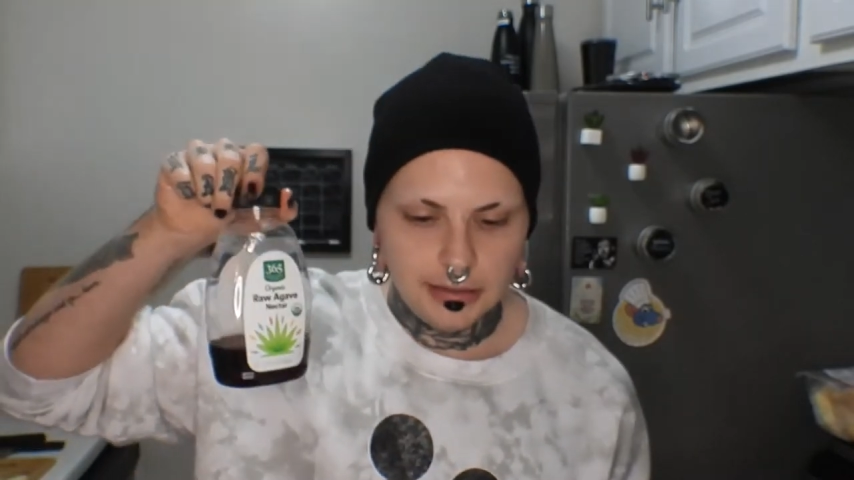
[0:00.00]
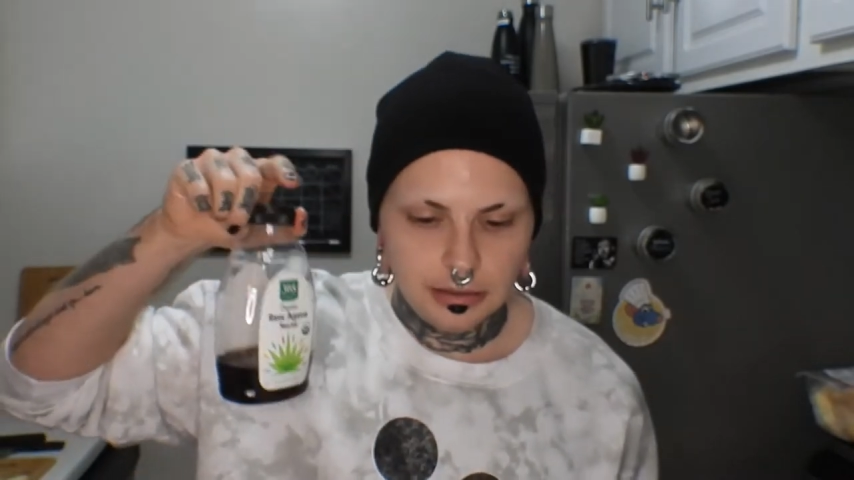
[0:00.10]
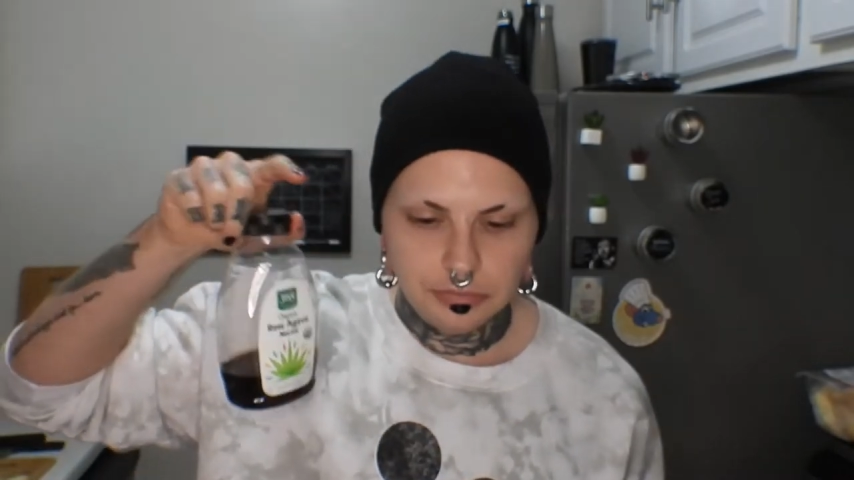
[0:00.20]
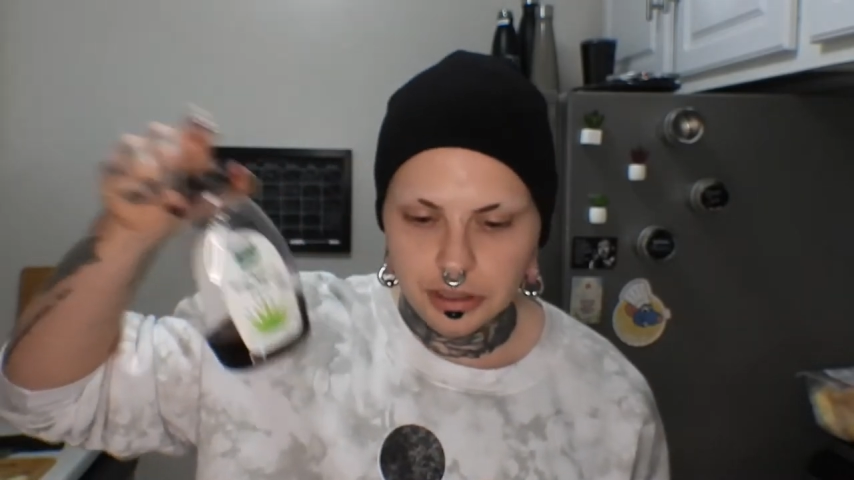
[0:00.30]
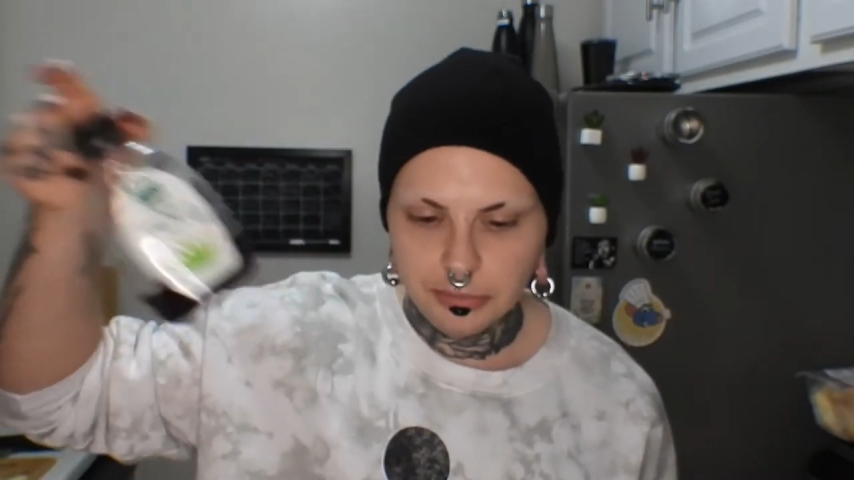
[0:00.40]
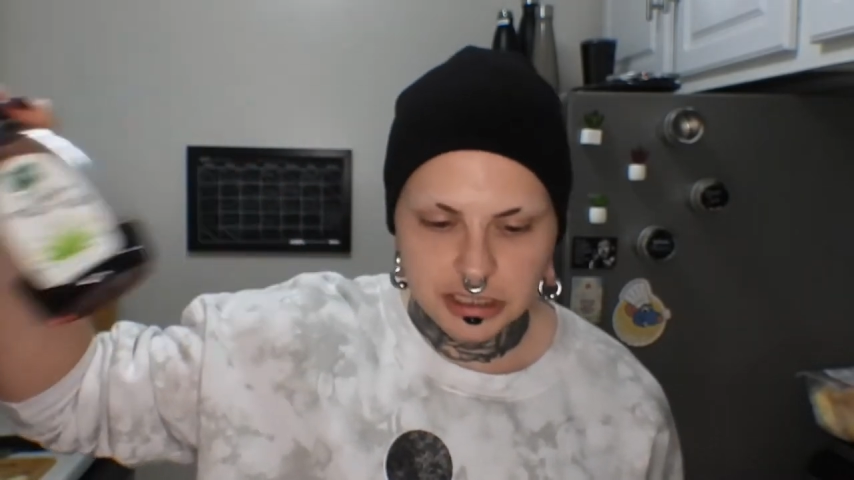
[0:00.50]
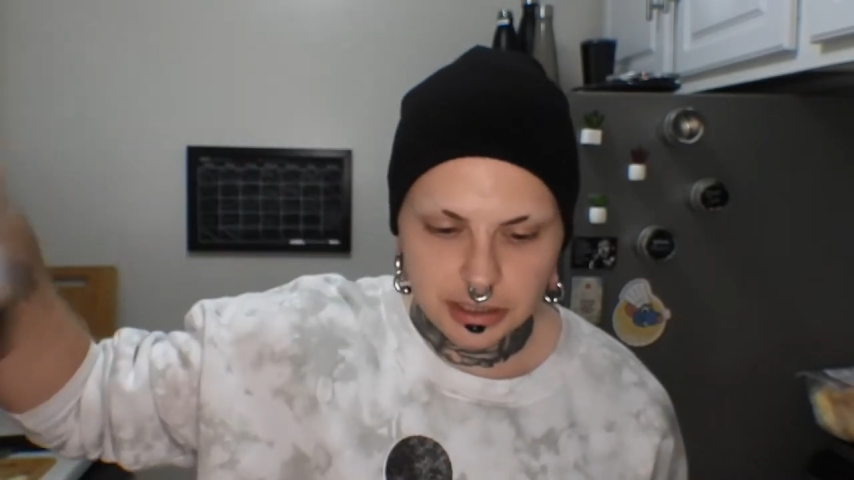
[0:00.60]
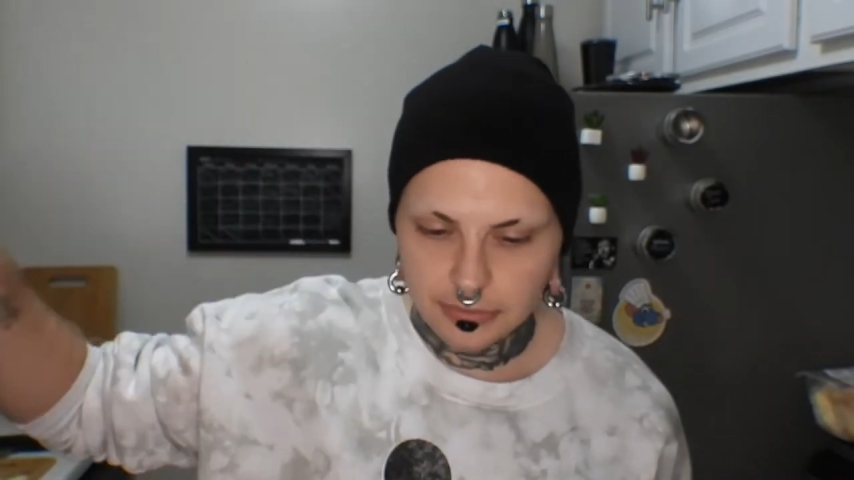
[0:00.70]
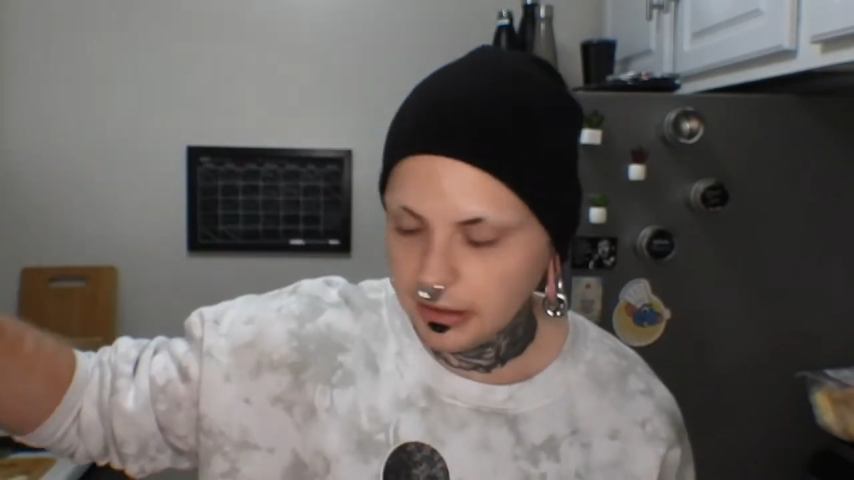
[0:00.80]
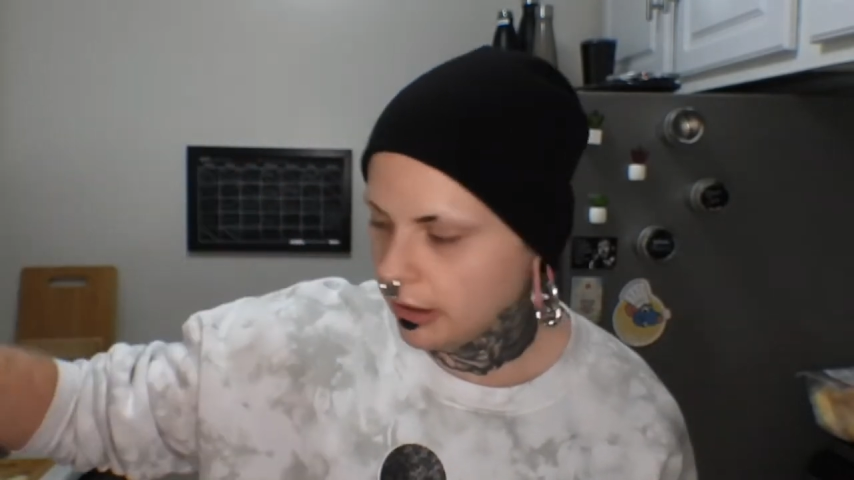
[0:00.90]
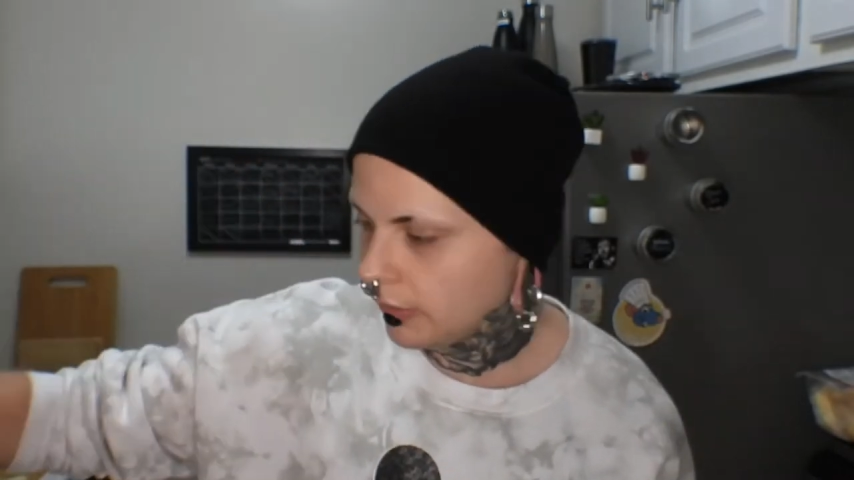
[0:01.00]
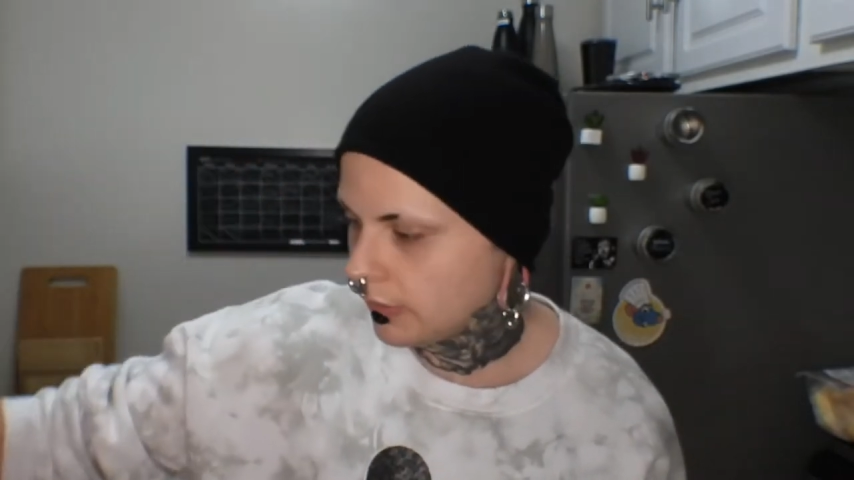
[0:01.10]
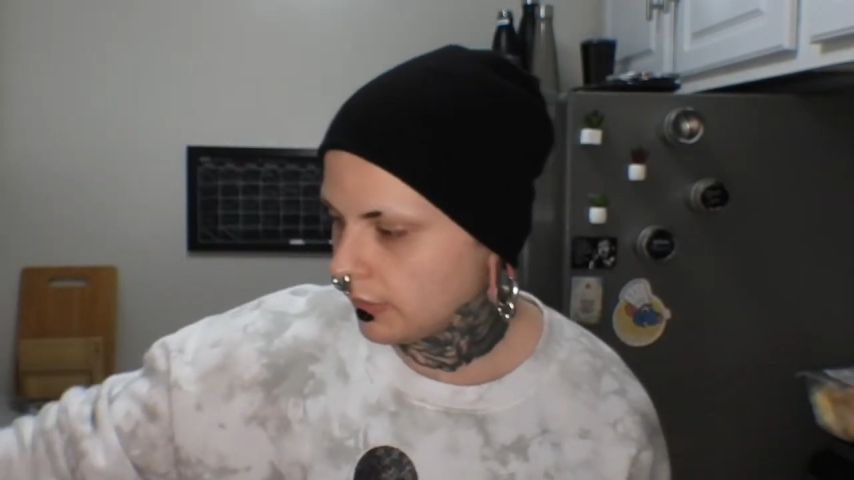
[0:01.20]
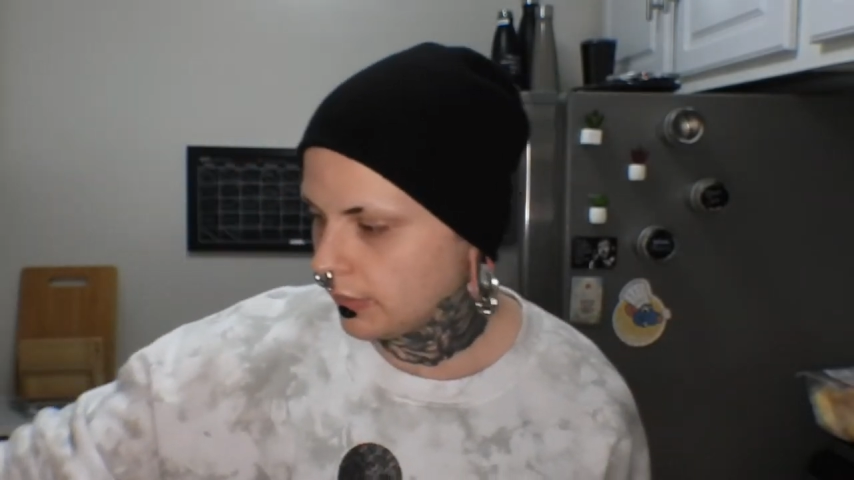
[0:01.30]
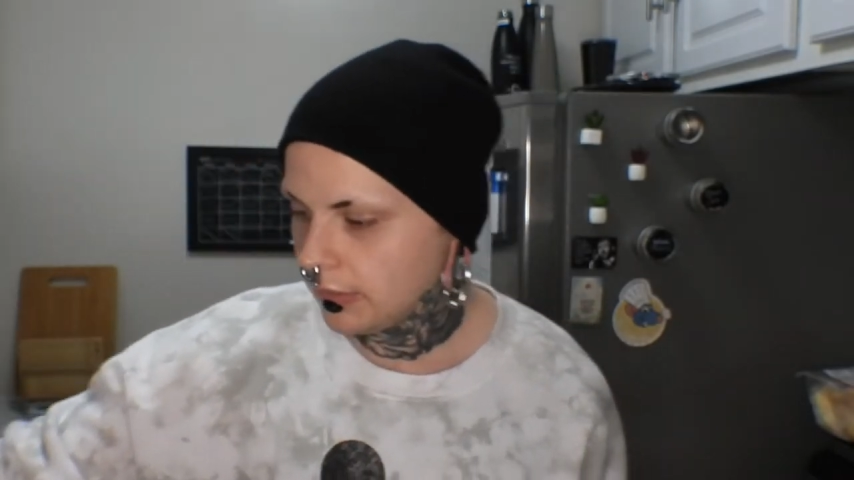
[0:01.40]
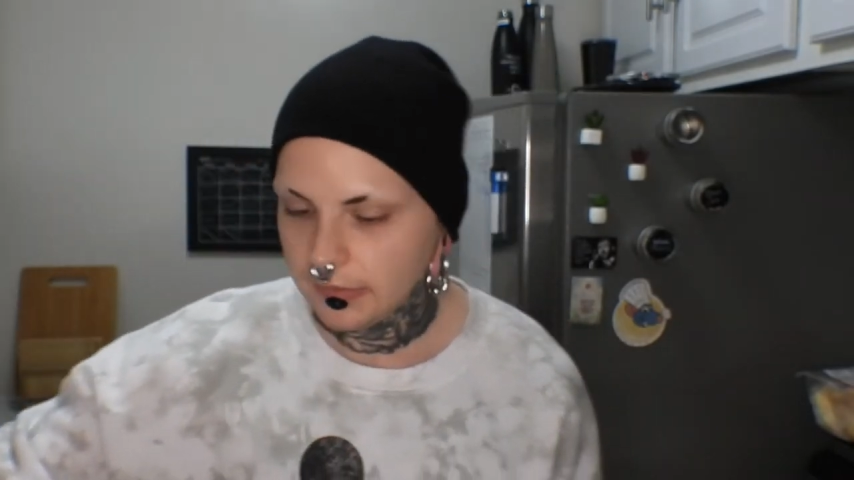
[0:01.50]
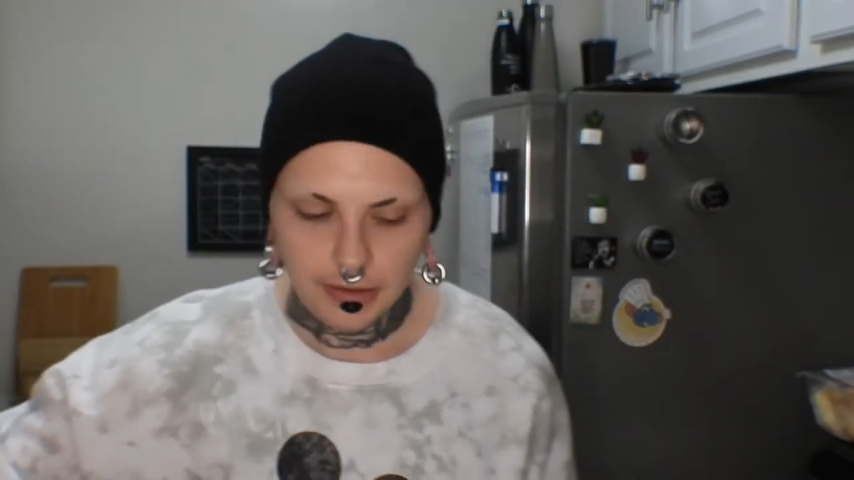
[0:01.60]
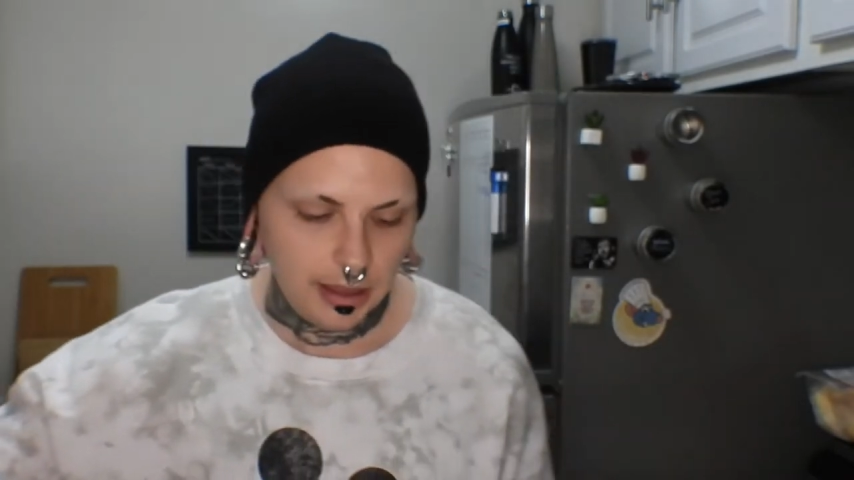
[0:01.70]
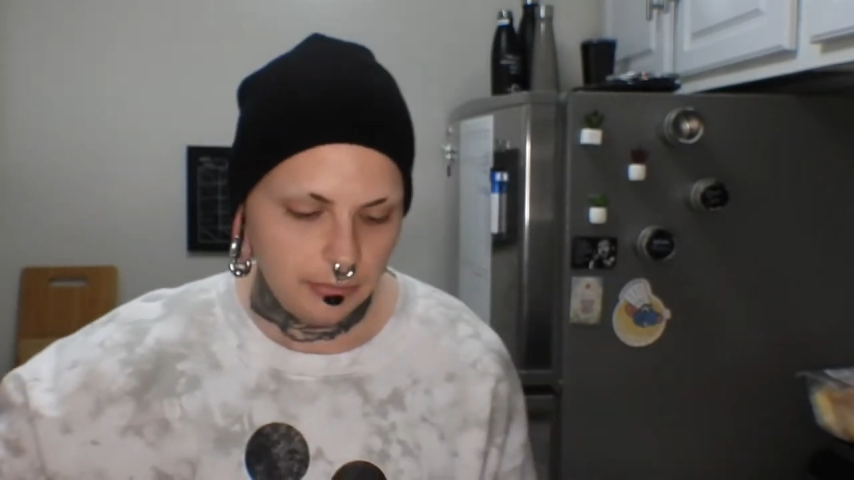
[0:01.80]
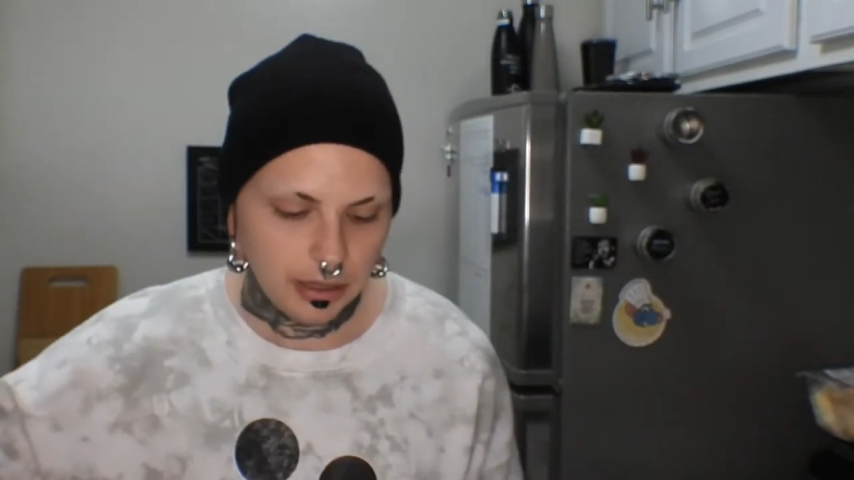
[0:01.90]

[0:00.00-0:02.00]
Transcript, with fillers: and then pretty much everything else is the same.